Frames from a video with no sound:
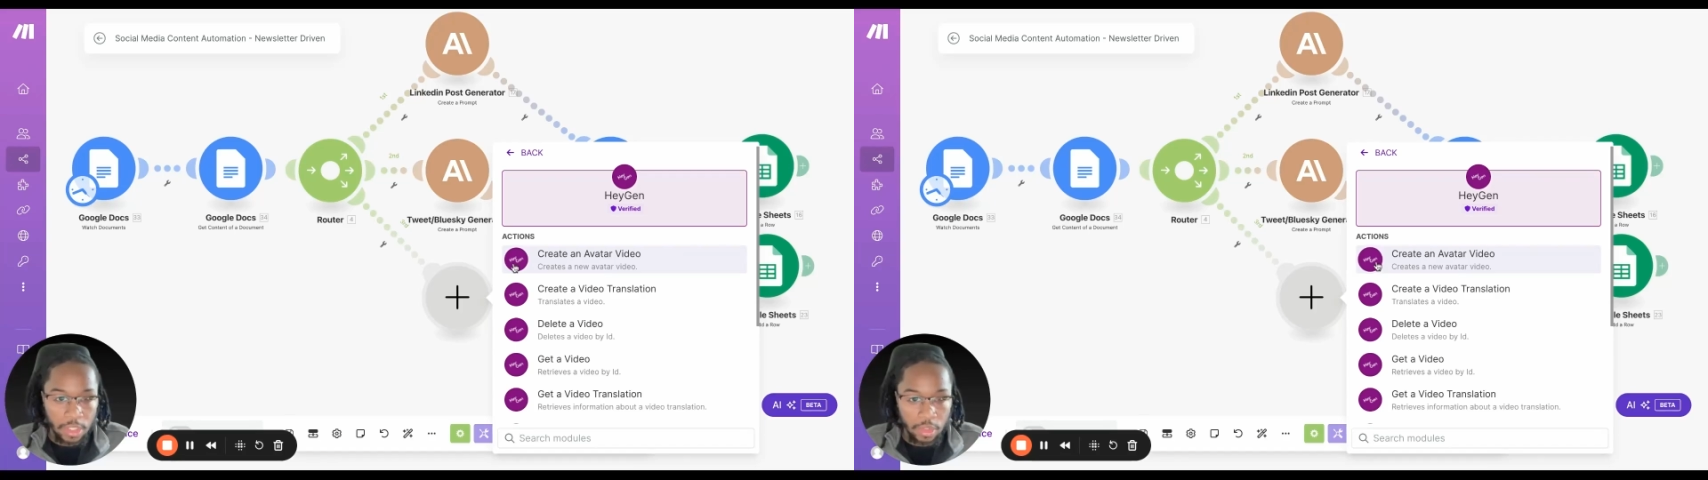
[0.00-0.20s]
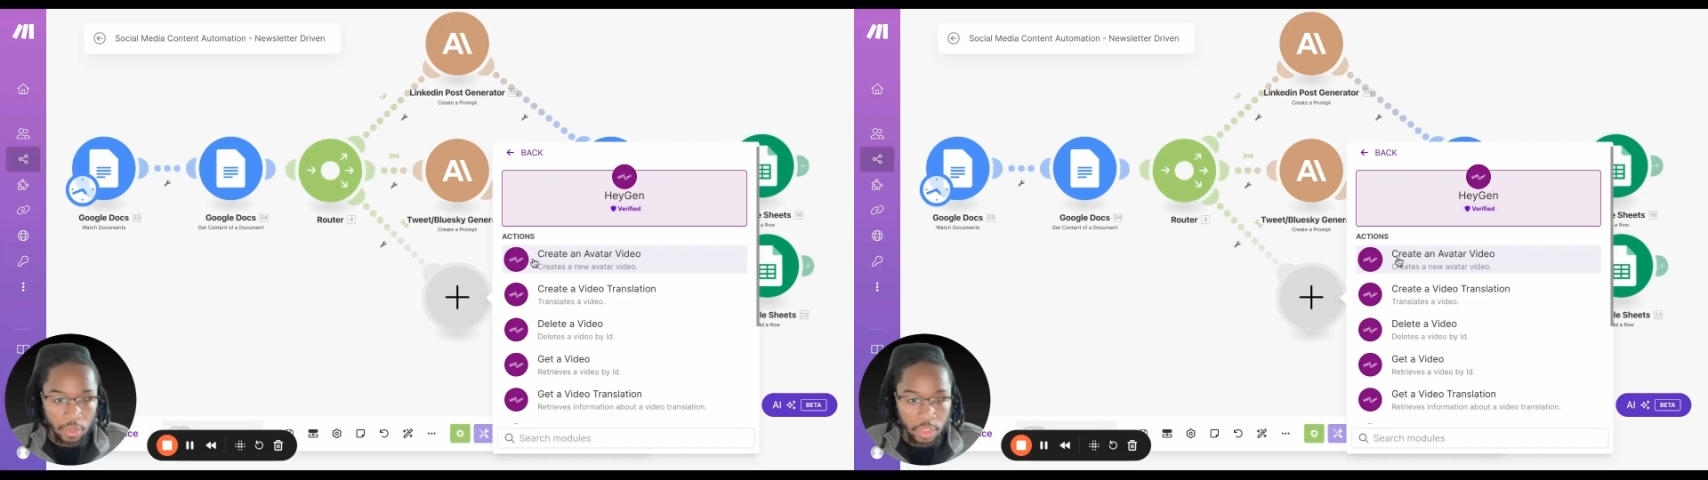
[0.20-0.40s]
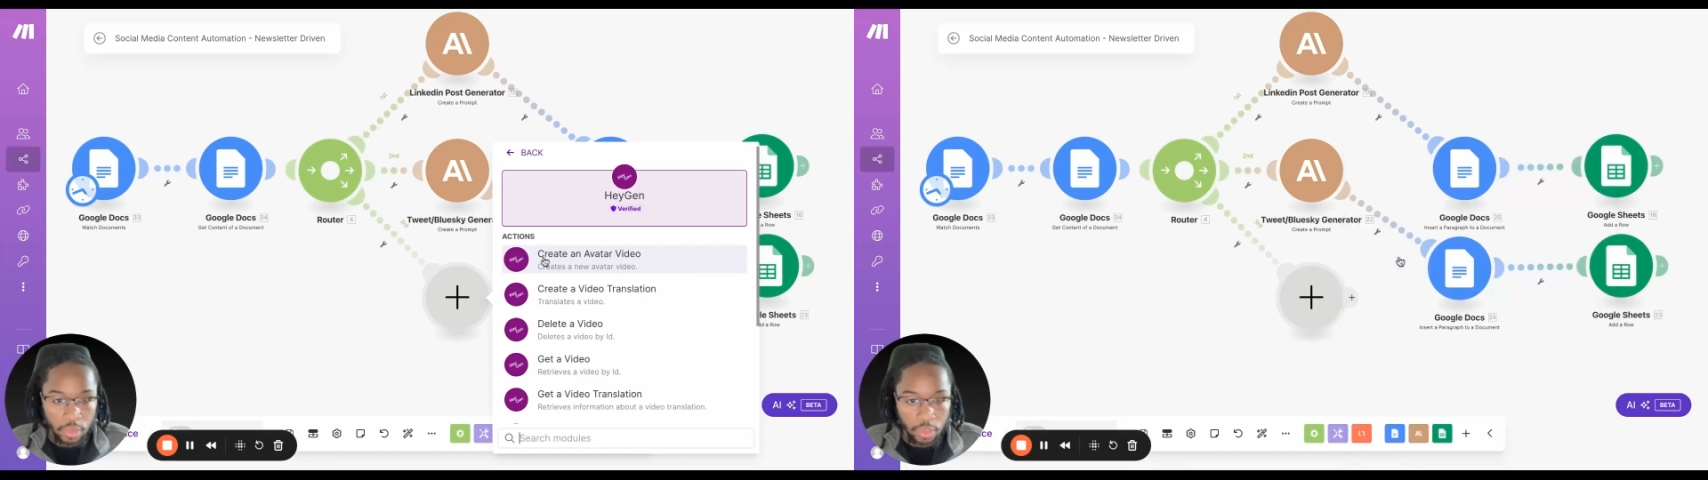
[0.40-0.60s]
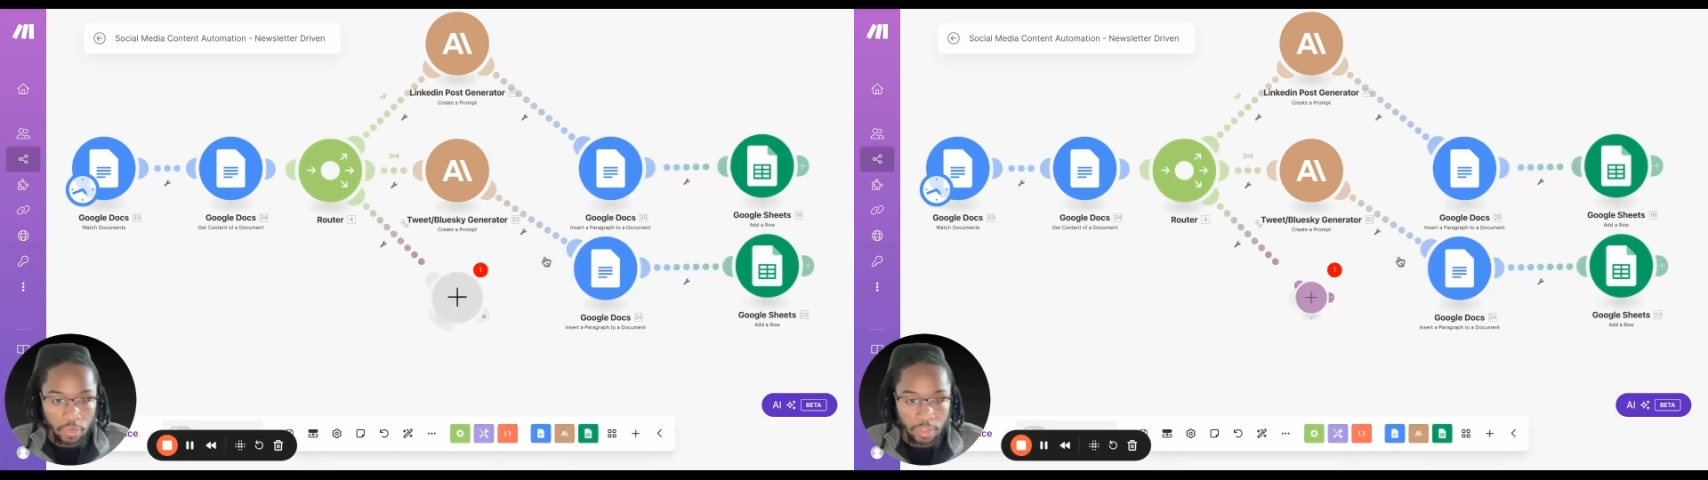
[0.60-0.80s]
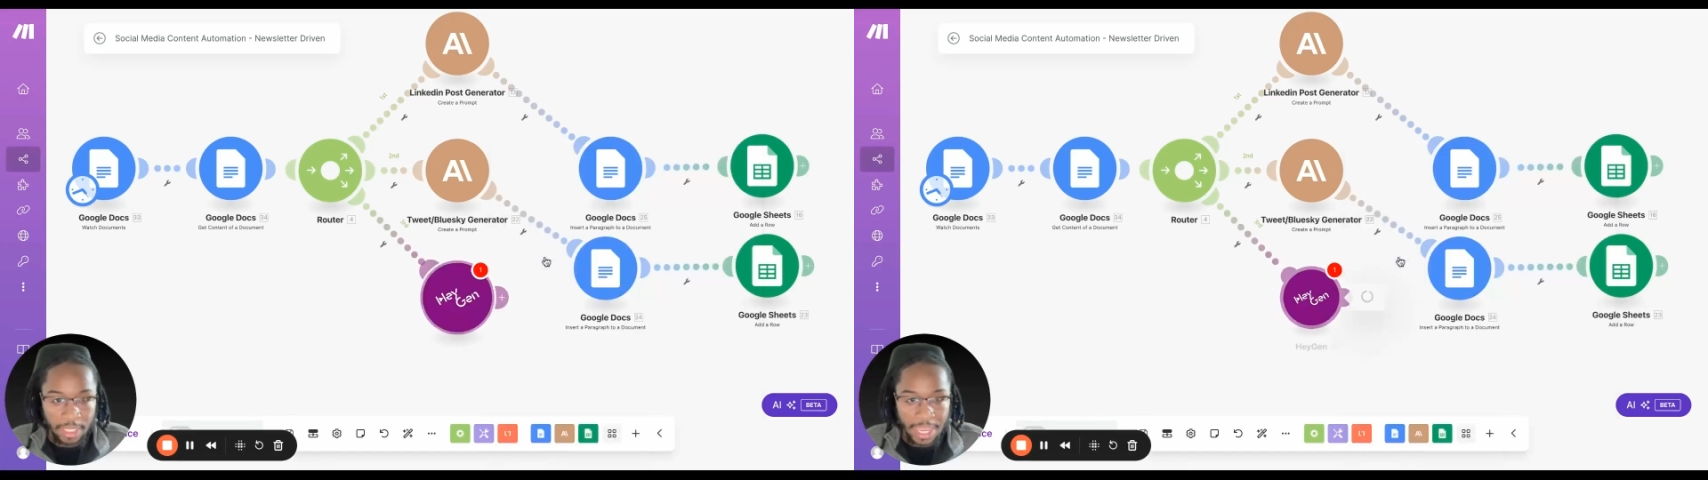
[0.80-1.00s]
you go to
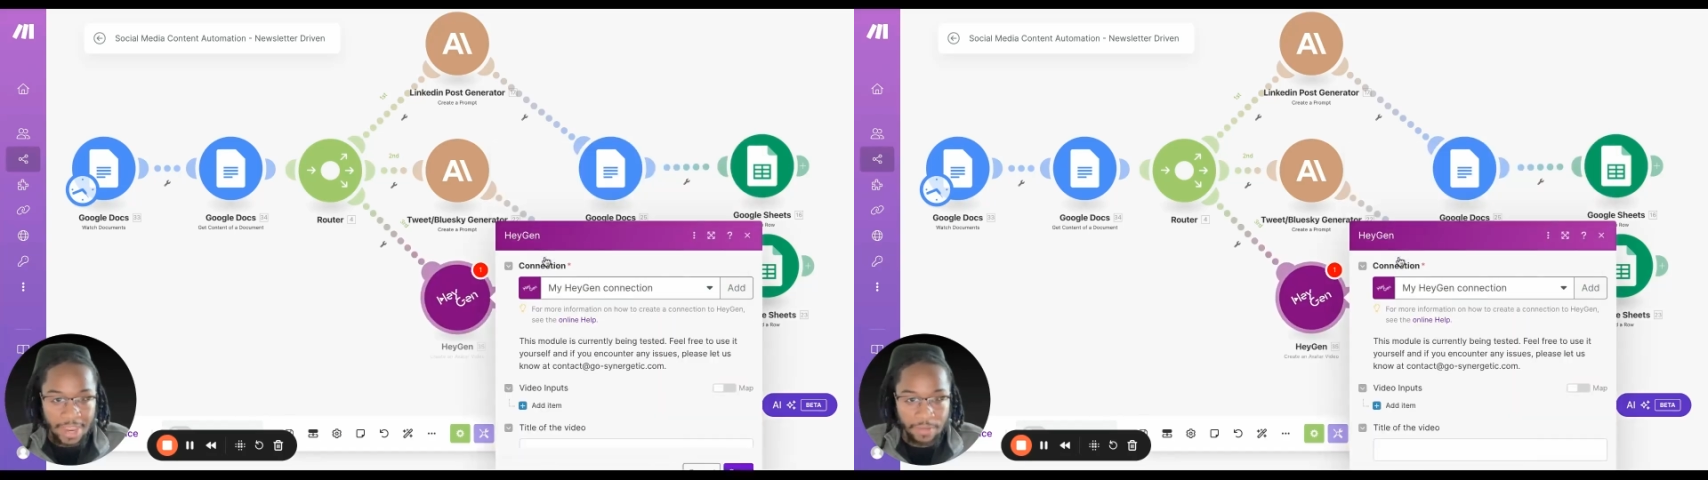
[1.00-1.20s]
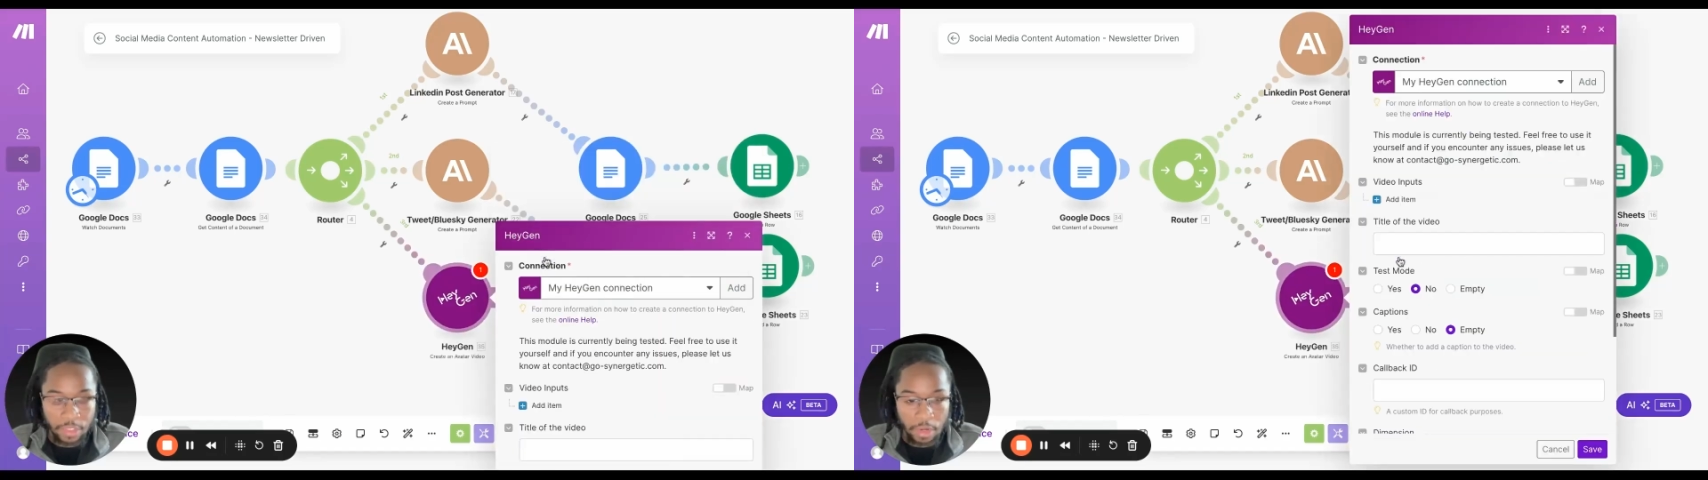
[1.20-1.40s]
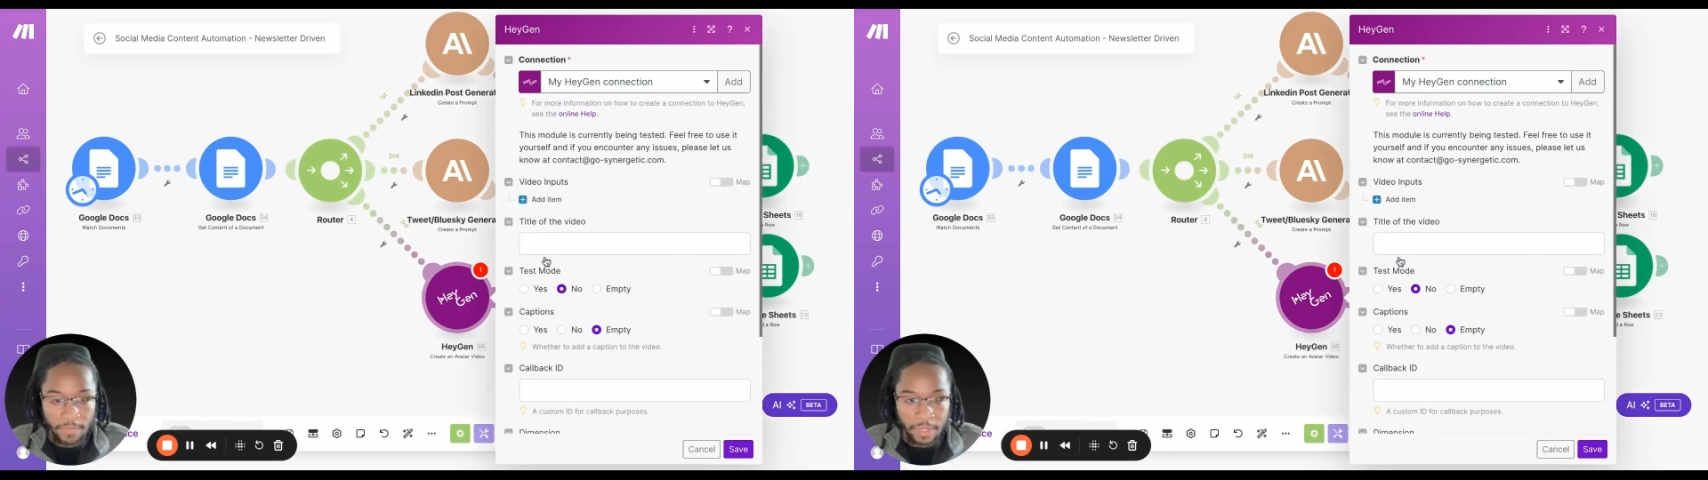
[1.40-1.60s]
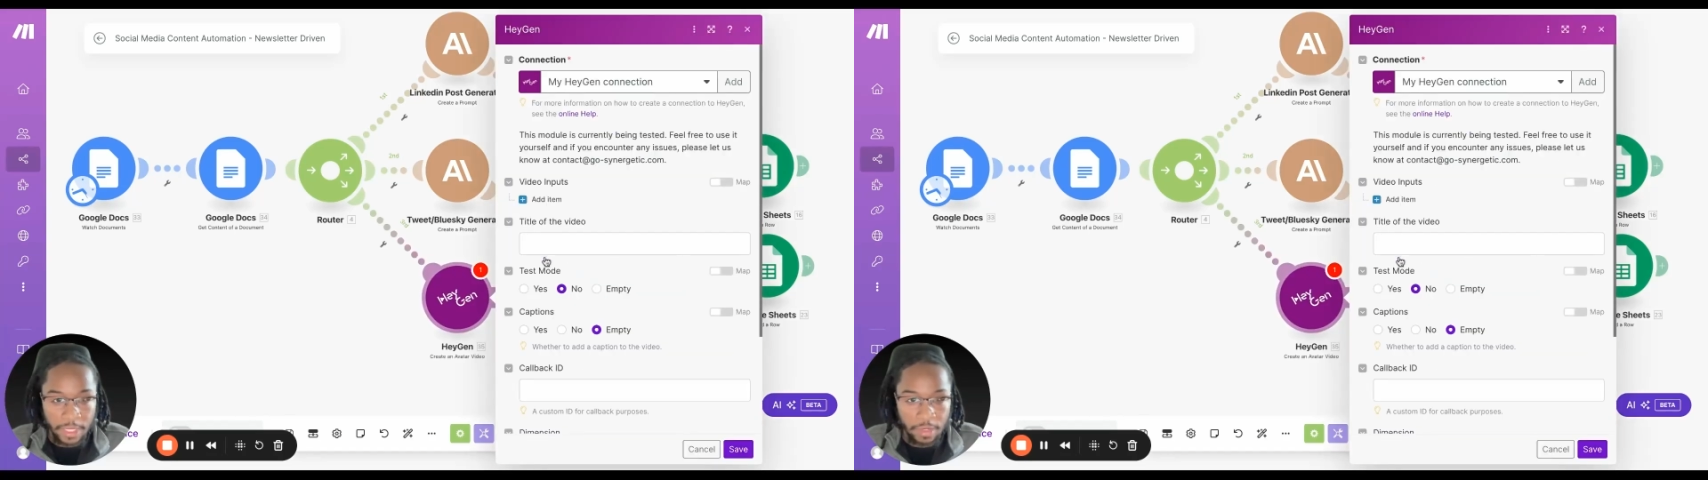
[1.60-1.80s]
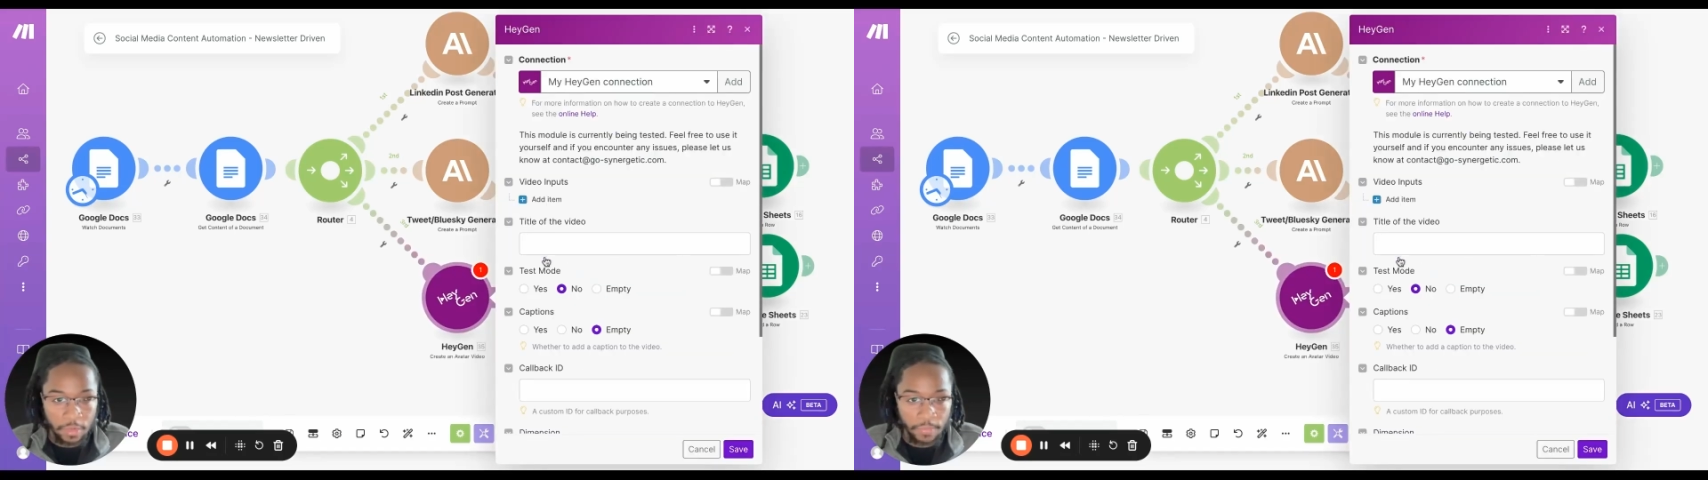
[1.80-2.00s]
create an avatar
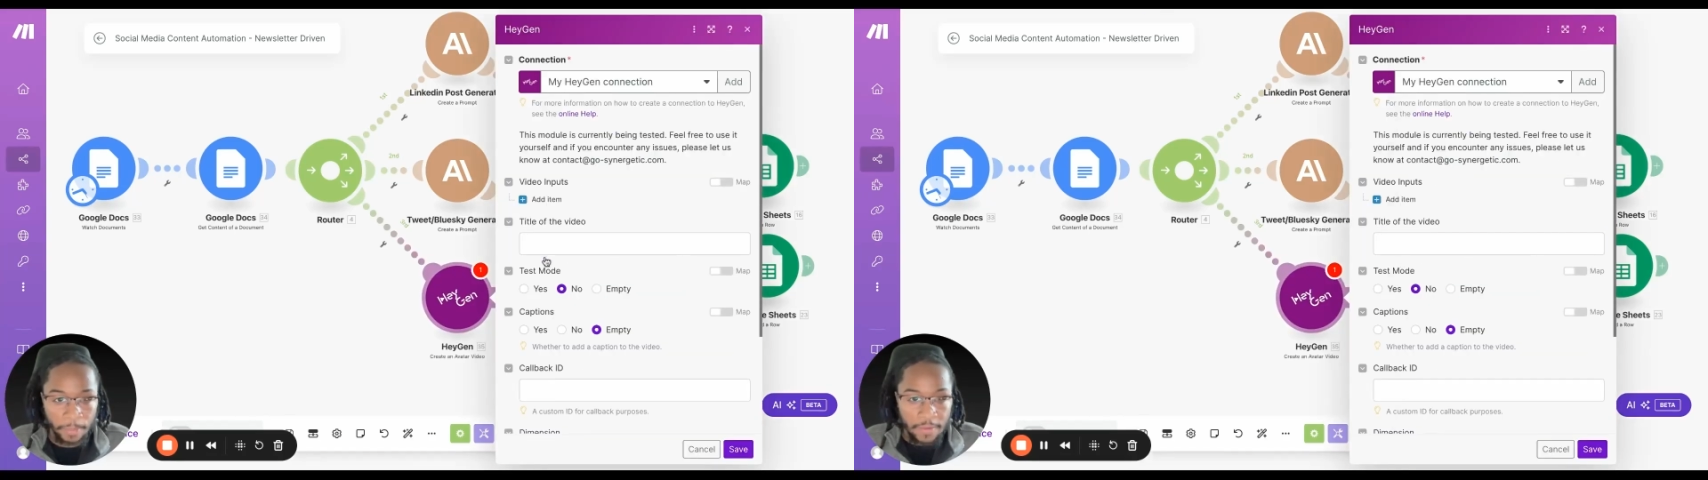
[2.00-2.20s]
video